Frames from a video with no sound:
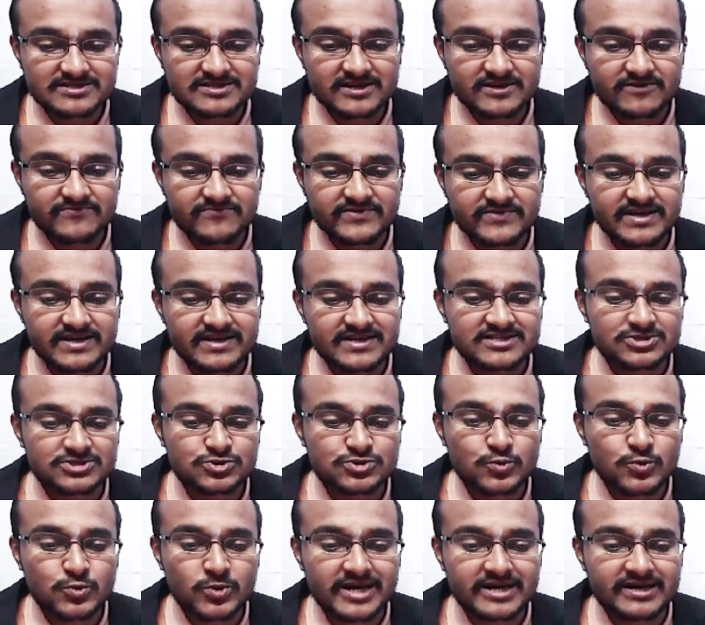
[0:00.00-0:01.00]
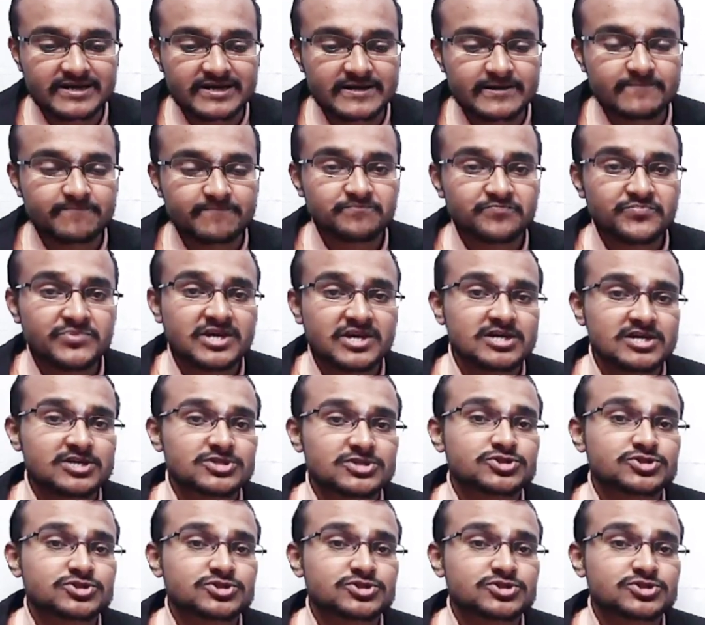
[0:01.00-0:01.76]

survey is 200.